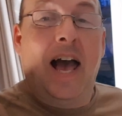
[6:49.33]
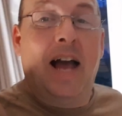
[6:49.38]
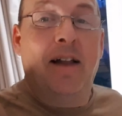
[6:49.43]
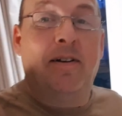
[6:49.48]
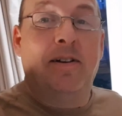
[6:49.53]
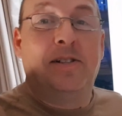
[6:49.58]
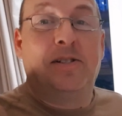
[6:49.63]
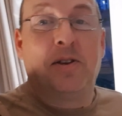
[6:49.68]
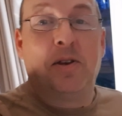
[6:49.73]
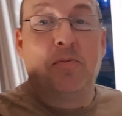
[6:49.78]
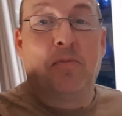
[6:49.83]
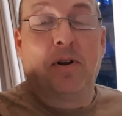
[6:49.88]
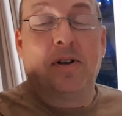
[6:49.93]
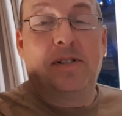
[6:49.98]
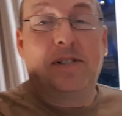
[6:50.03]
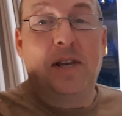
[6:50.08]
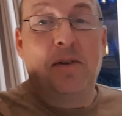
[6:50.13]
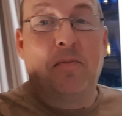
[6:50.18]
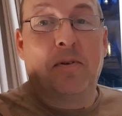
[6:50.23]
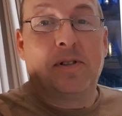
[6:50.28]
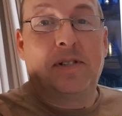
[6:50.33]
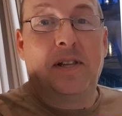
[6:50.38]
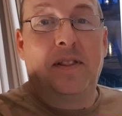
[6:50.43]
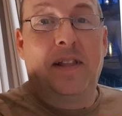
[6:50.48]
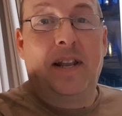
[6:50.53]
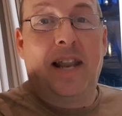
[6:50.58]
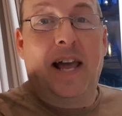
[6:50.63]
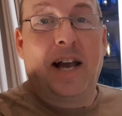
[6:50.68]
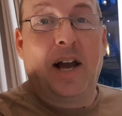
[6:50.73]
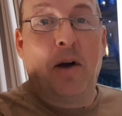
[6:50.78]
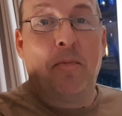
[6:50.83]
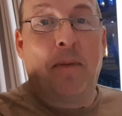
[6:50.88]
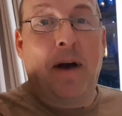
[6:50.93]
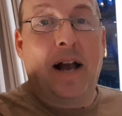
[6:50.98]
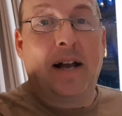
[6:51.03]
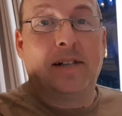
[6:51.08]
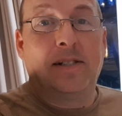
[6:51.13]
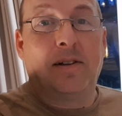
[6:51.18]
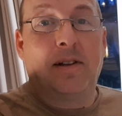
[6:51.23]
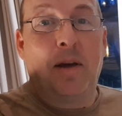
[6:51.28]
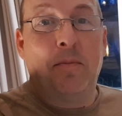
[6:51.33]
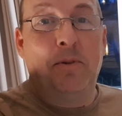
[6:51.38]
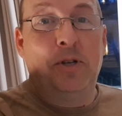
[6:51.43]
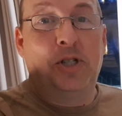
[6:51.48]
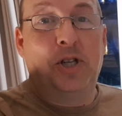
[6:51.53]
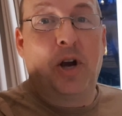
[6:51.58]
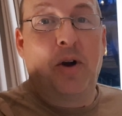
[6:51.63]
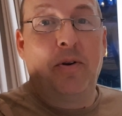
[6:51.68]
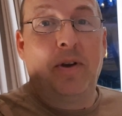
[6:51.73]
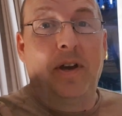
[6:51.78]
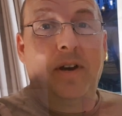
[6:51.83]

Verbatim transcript: Anyway, so you want to see what's in the Lego bag, so let me show